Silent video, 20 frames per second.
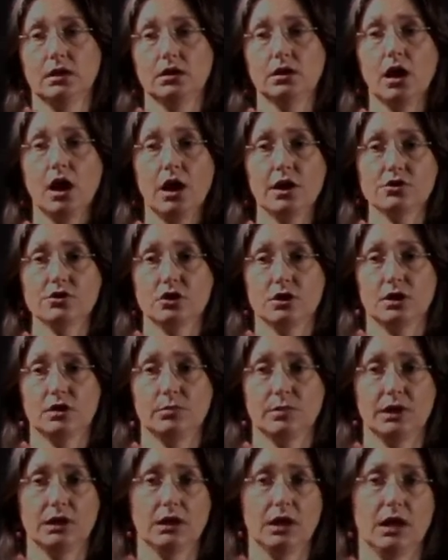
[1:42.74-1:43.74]

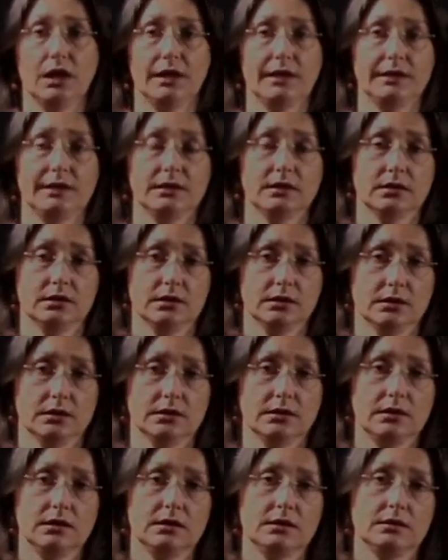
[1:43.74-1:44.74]
logic behind
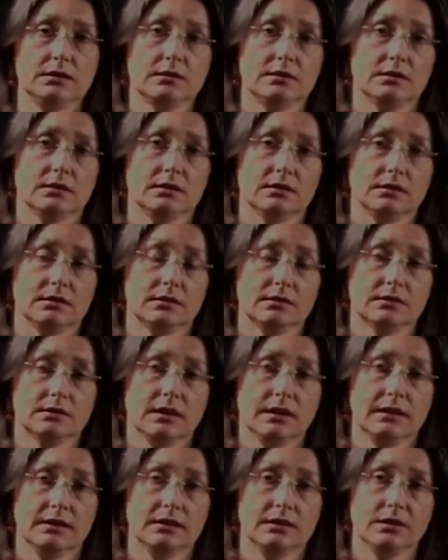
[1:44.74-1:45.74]
his
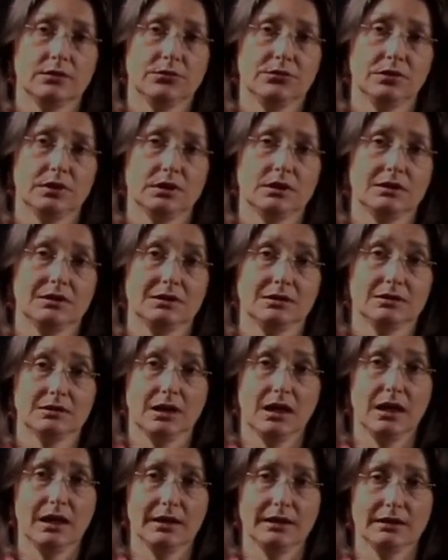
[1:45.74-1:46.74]
scientific
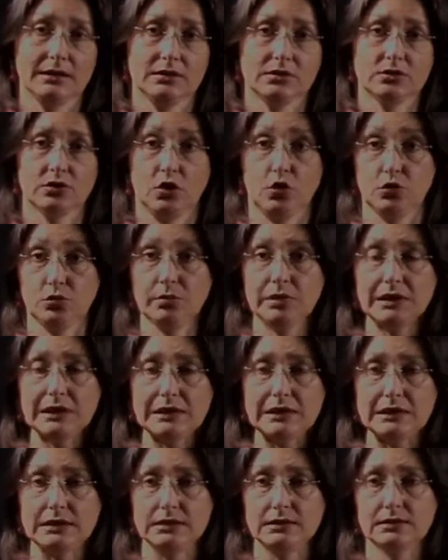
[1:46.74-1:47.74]
designs on
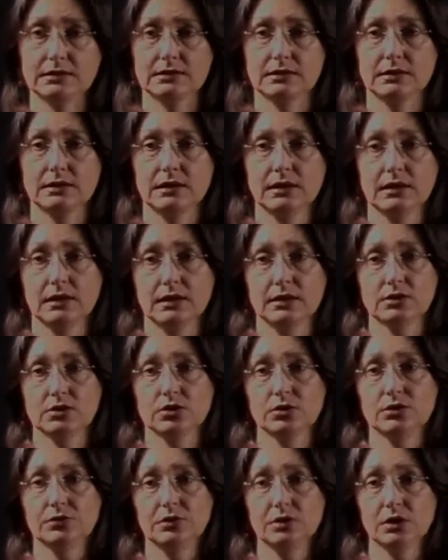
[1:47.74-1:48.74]
peas.
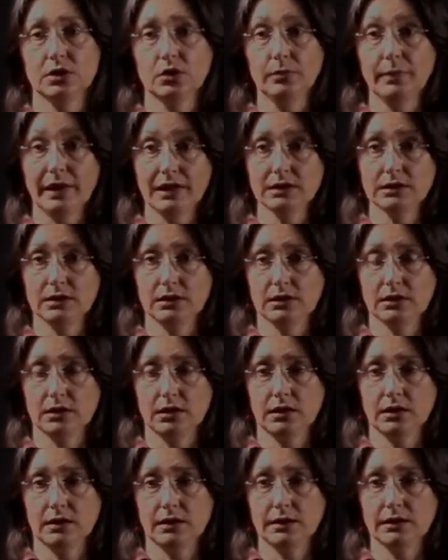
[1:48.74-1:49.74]
So even though
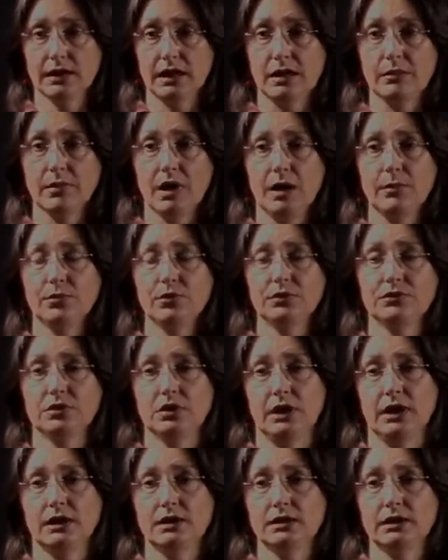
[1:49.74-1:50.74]
Mendel came up with
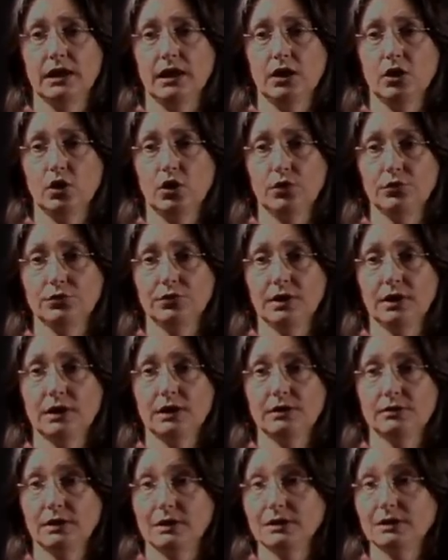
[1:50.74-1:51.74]
the idea of
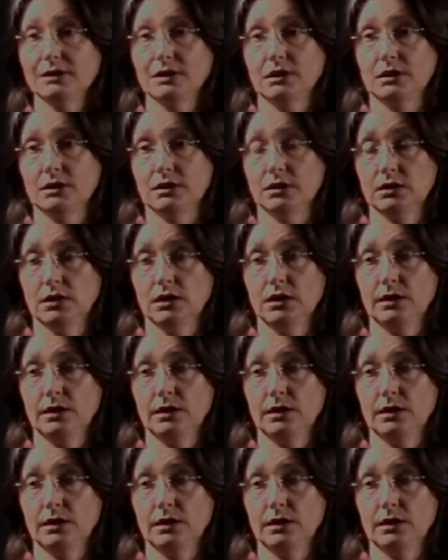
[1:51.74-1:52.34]
hereditary